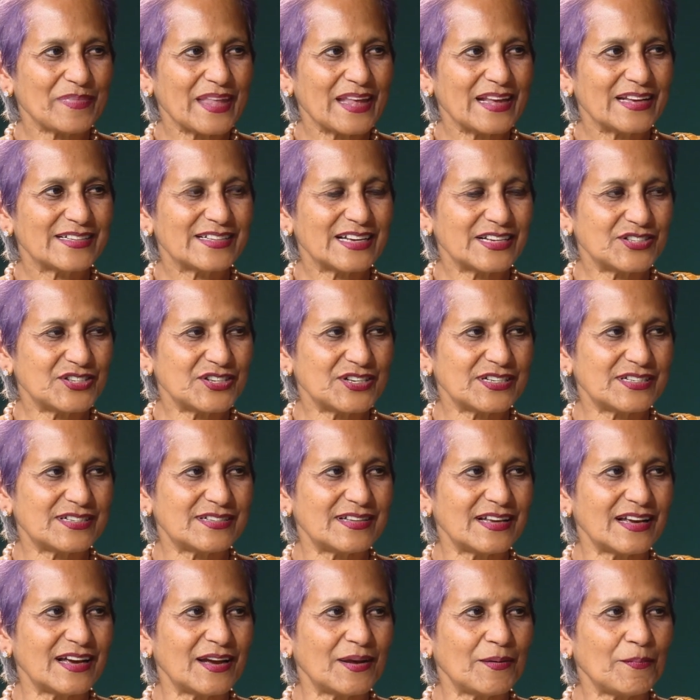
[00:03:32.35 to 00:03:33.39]
such as
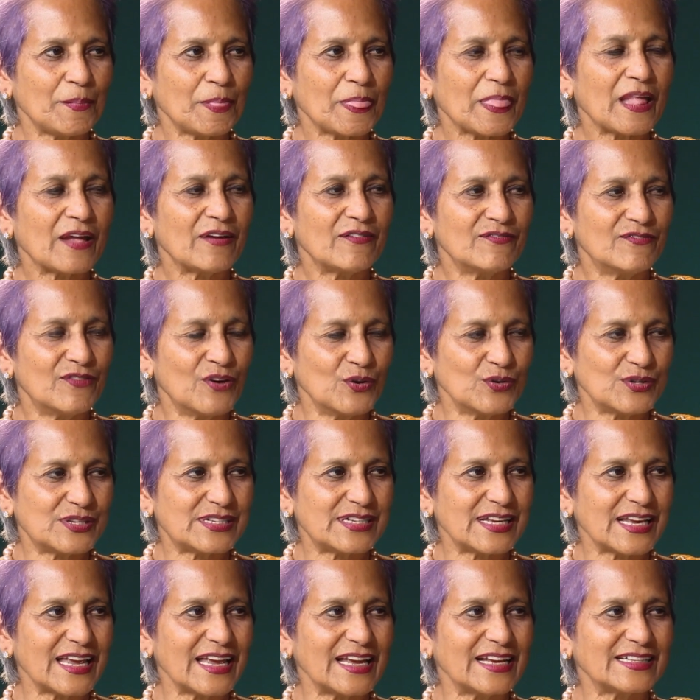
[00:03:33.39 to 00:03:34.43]
votes
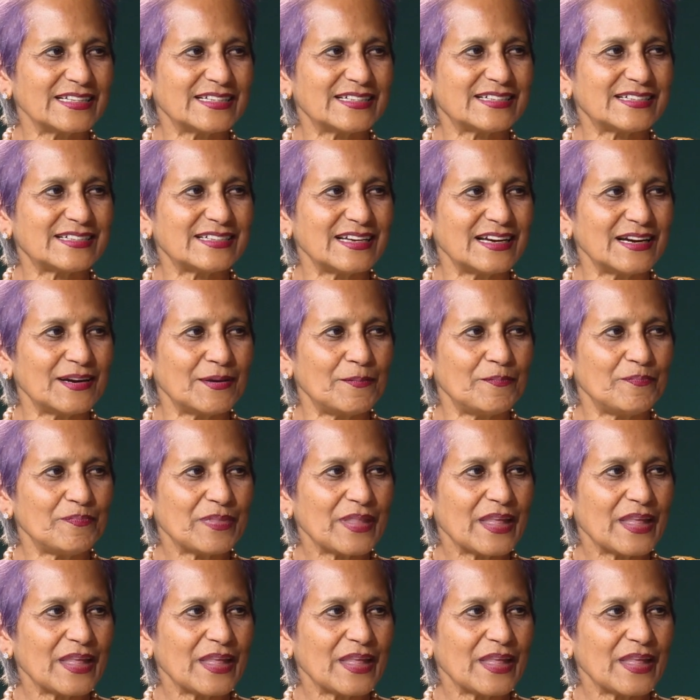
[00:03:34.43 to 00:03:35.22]
against the